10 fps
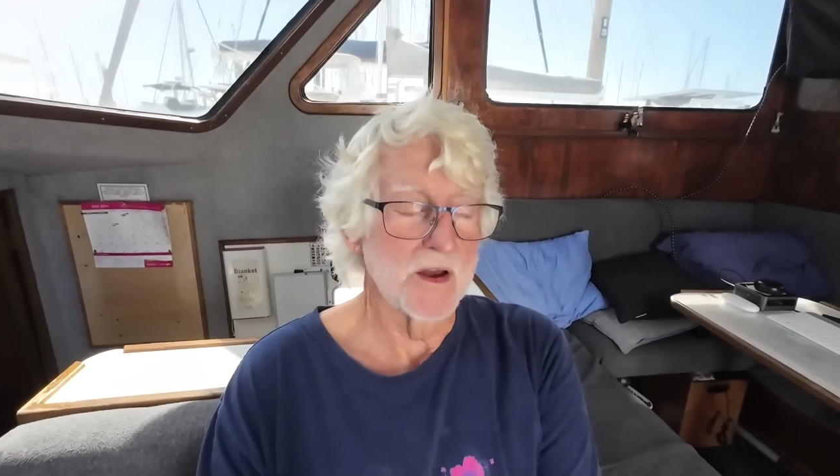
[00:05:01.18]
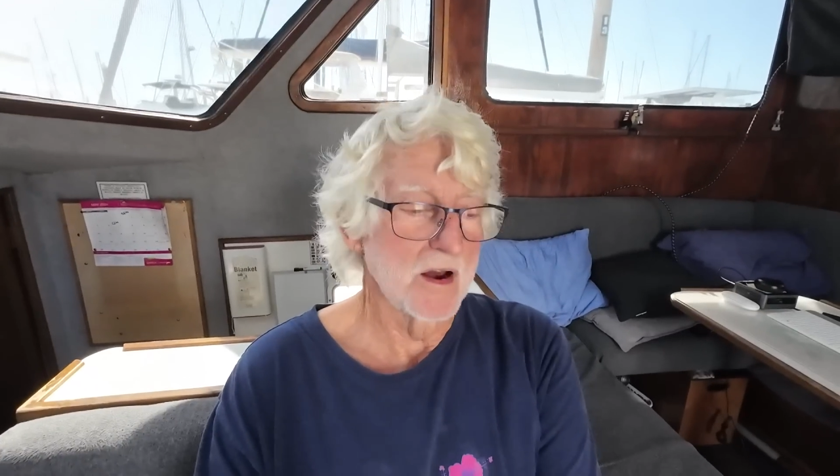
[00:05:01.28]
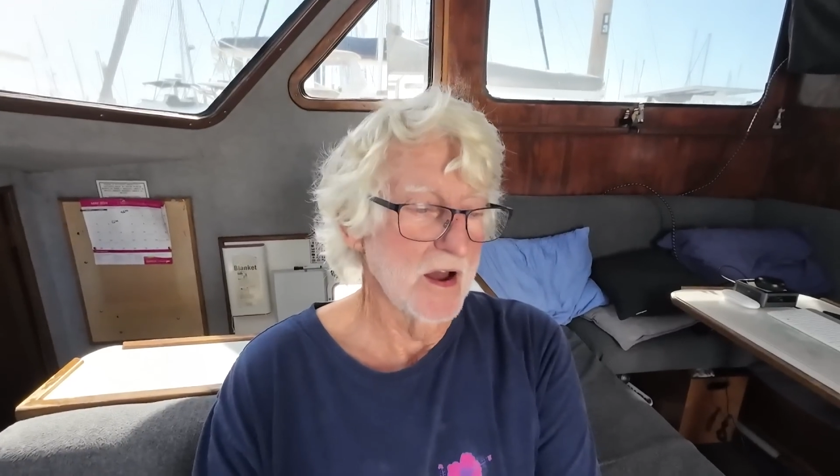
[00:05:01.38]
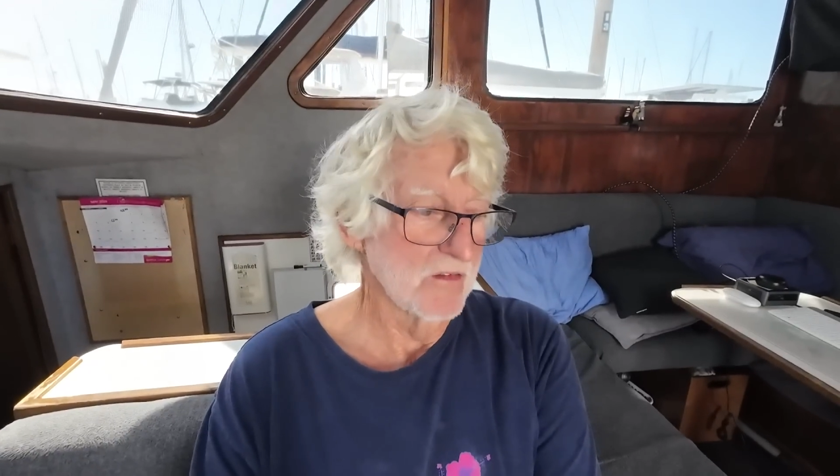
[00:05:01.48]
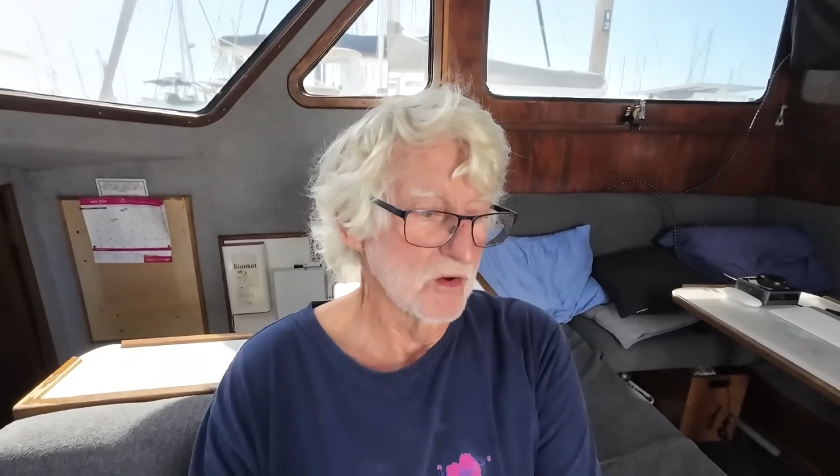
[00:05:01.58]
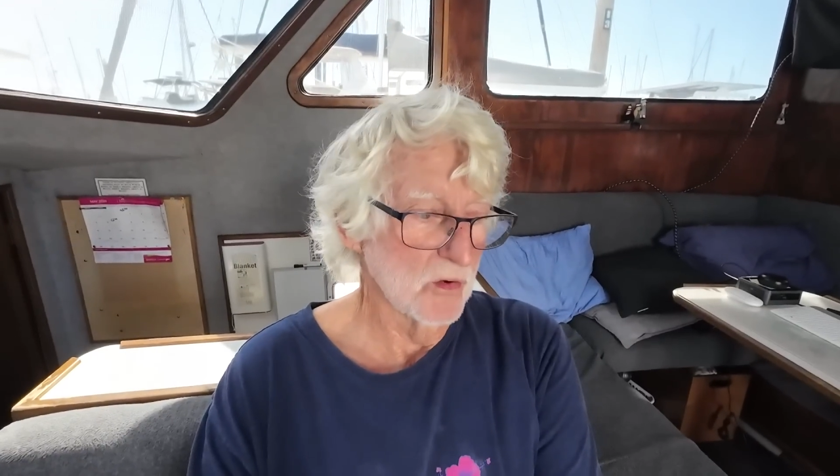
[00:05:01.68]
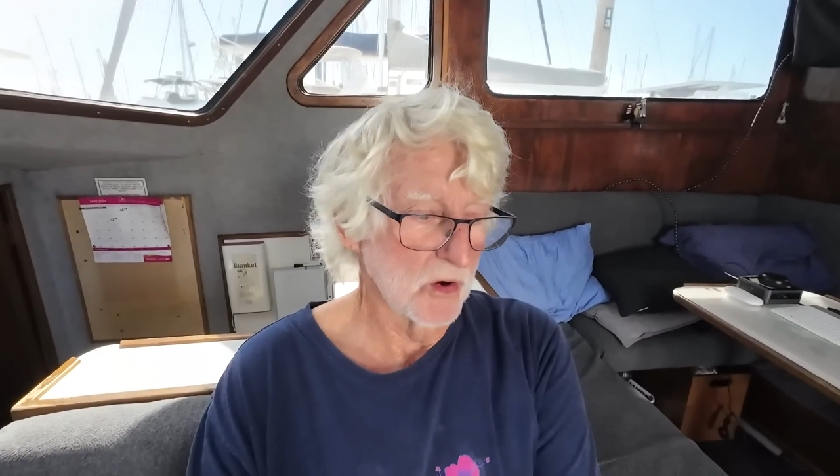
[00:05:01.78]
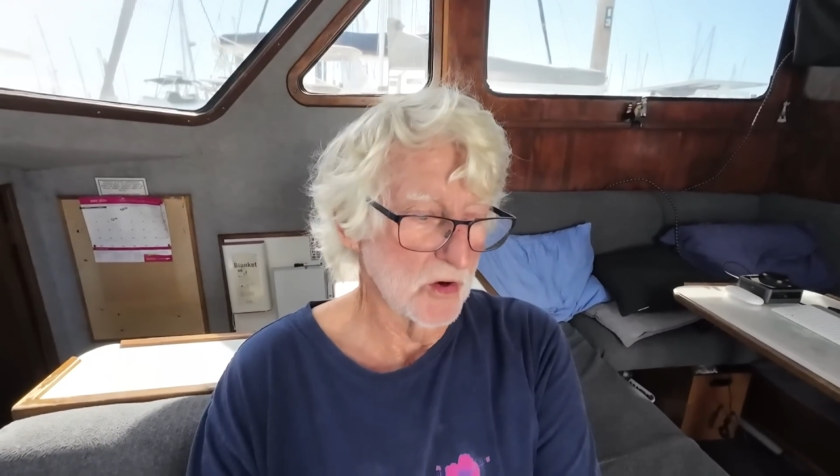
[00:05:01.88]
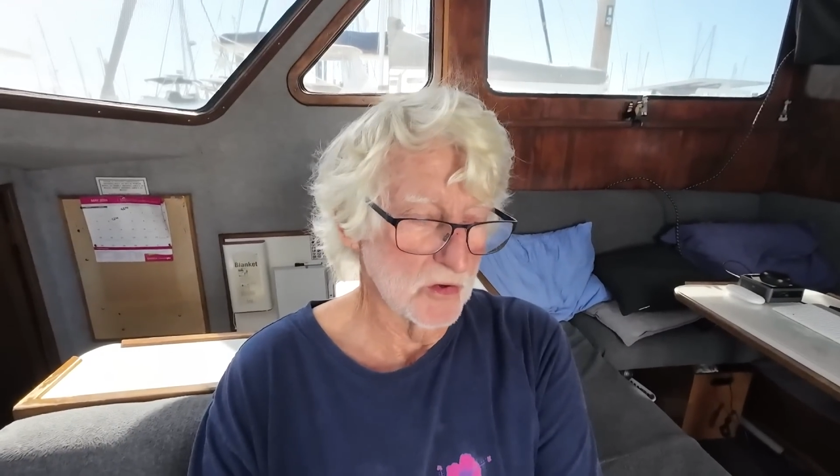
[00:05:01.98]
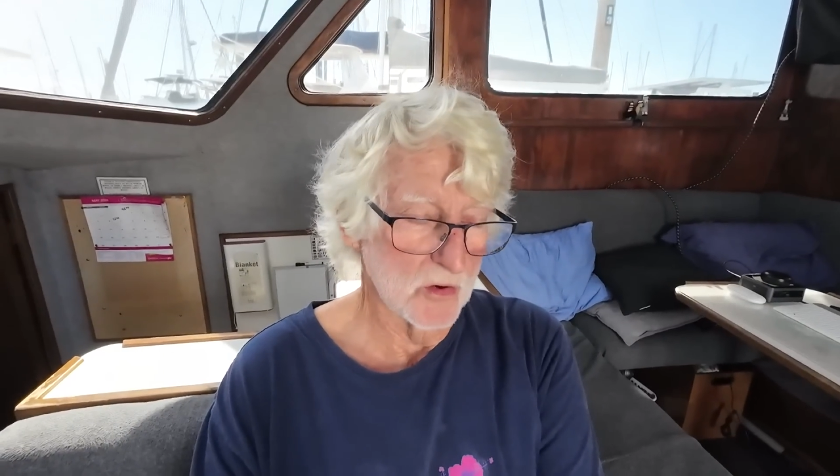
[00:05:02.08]
going to have a look
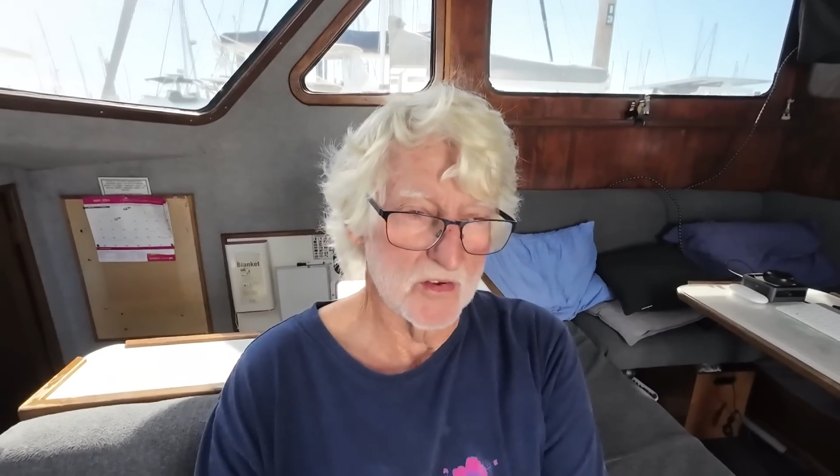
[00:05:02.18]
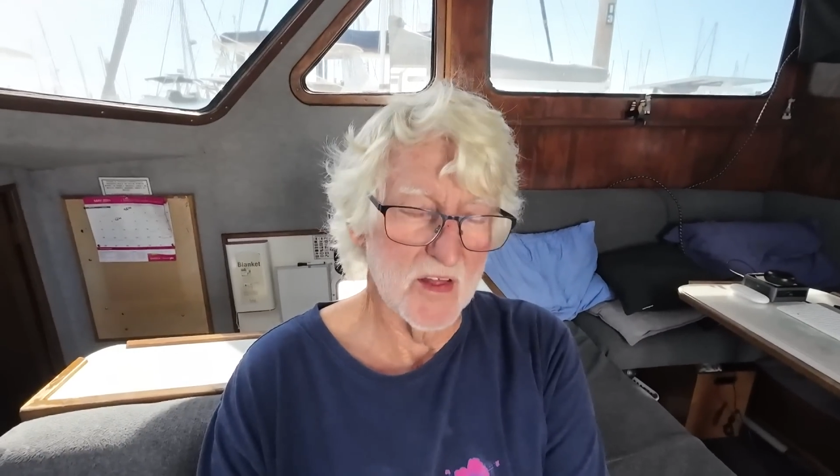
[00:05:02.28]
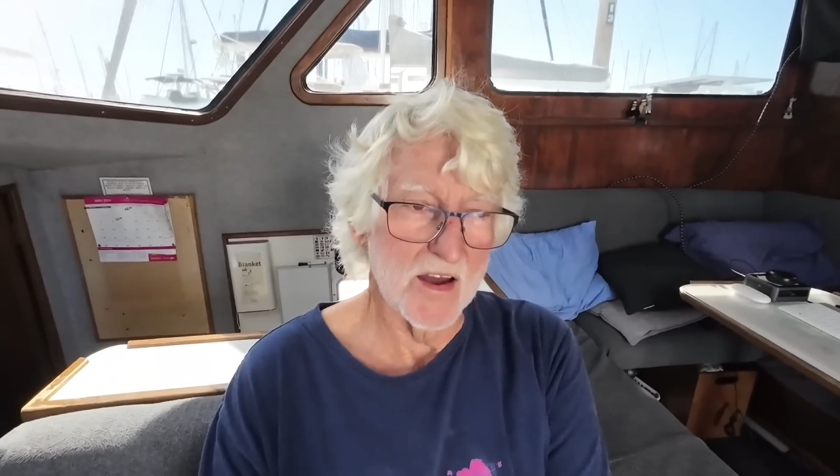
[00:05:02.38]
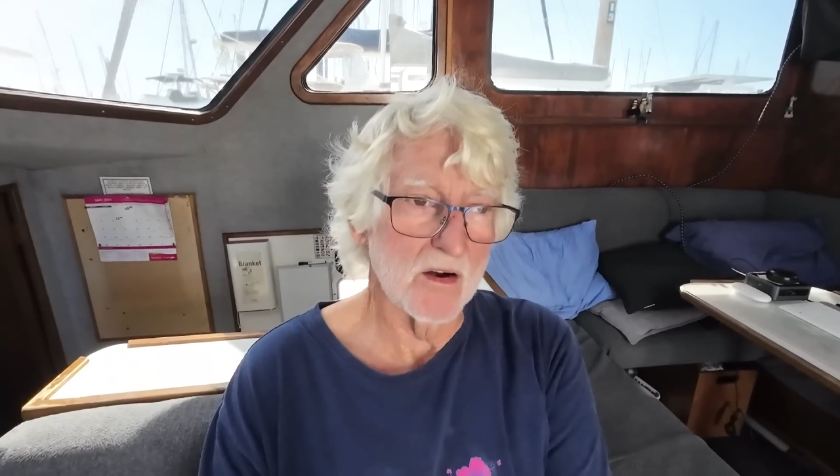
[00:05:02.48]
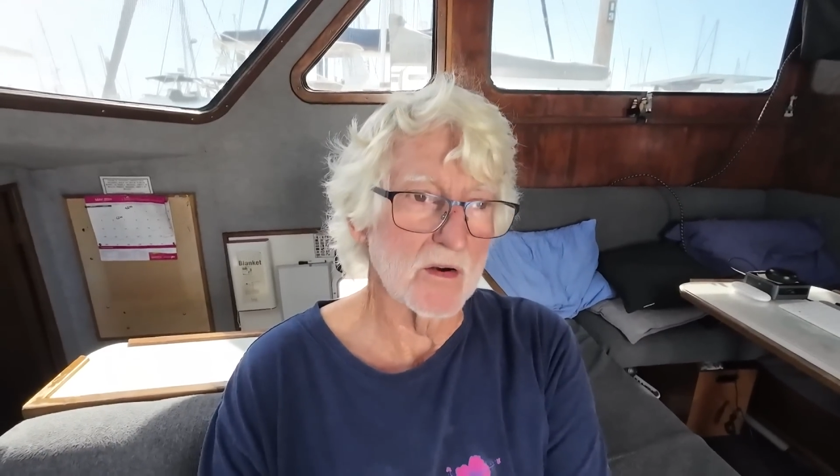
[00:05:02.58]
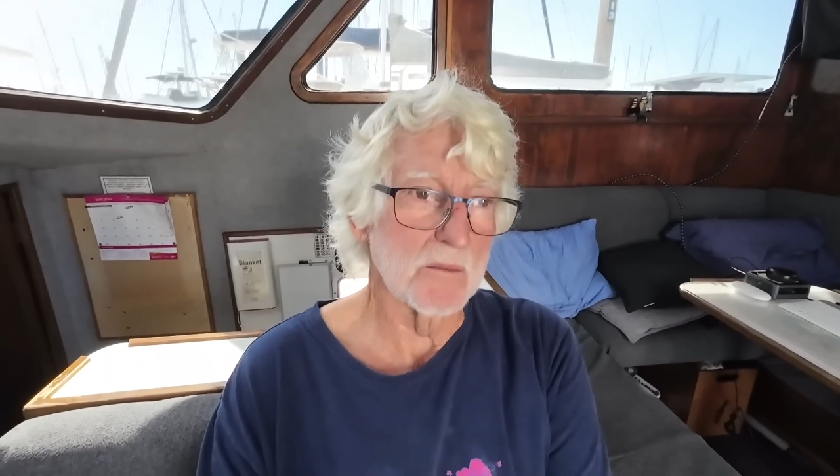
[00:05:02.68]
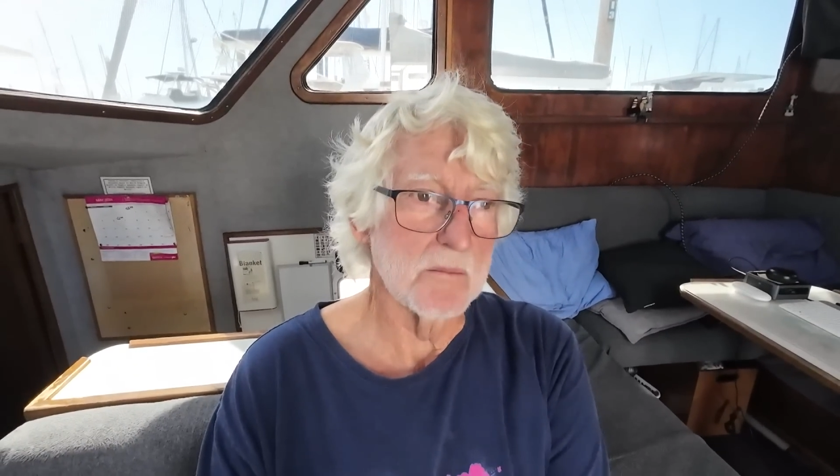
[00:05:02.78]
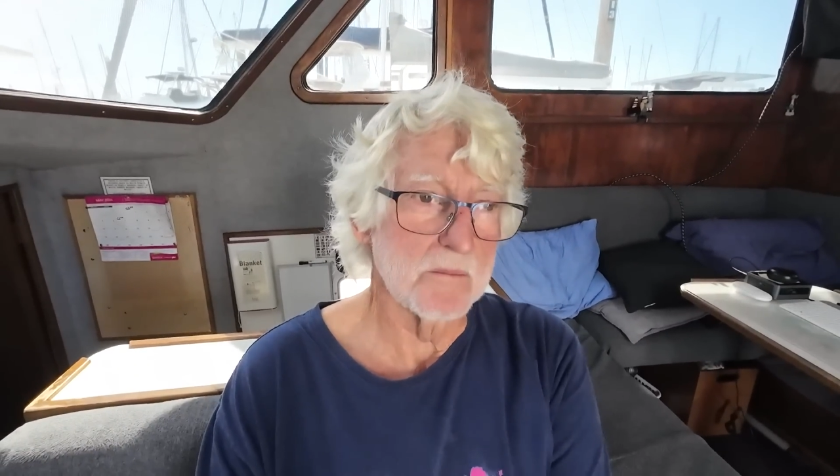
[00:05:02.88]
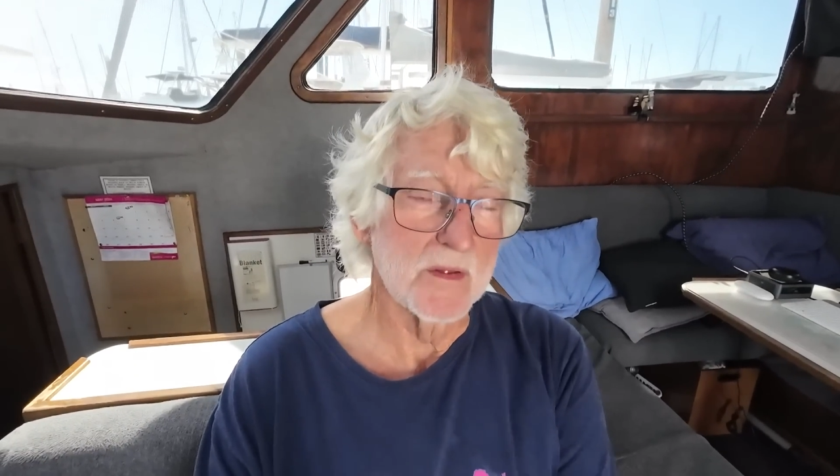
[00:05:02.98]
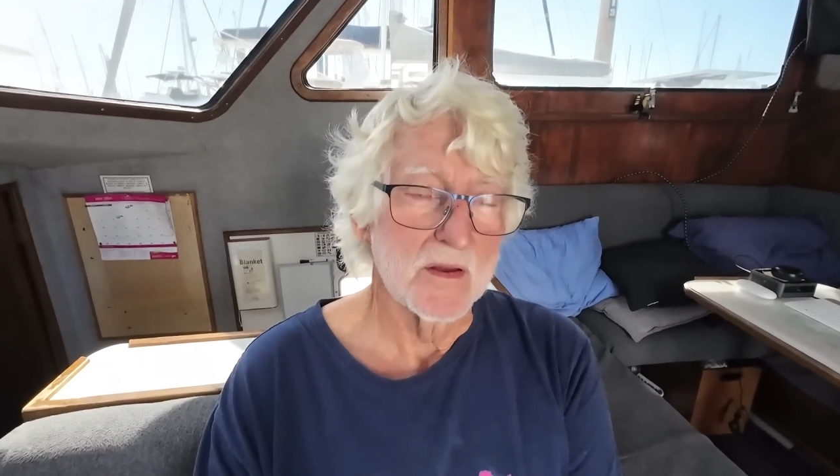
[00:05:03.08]
at doing this. Now I can